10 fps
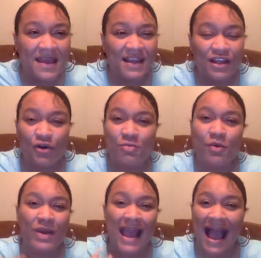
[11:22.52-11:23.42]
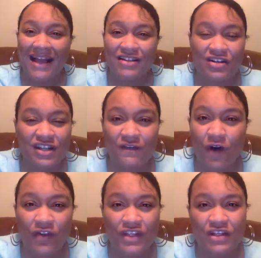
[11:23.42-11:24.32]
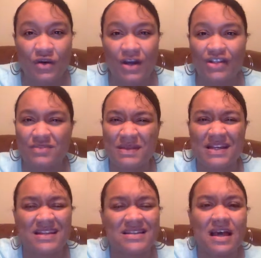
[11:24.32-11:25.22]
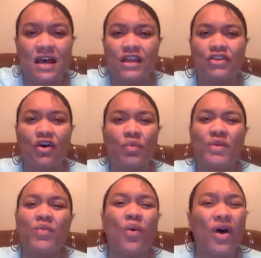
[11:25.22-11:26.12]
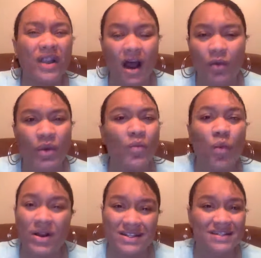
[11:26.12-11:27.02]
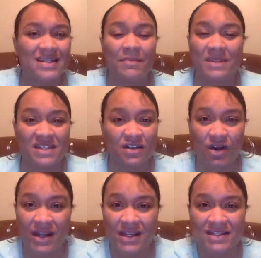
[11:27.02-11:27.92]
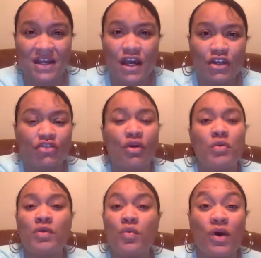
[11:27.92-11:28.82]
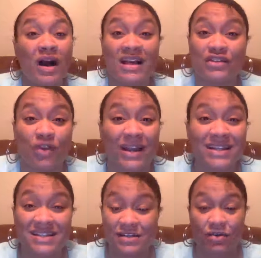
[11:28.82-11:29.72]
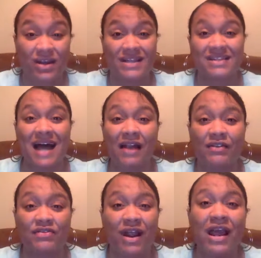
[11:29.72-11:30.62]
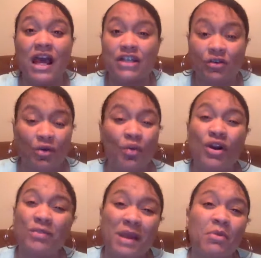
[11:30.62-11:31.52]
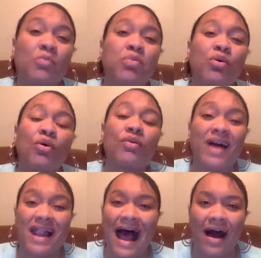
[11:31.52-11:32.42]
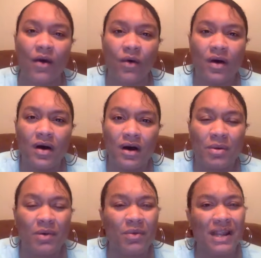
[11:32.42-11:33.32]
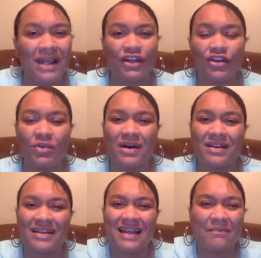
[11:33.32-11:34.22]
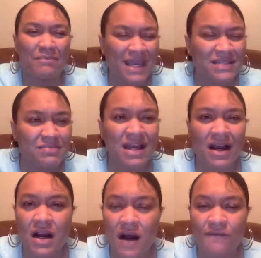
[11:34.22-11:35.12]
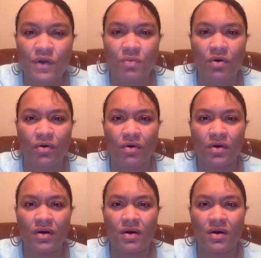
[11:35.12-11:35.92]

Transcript: But we ask ourselves all these questions because, we want to step into greatness, because greatness is already inside of us, right? So we want to be able to pull that out. But we're like, you know what? It makes me uncomfortable.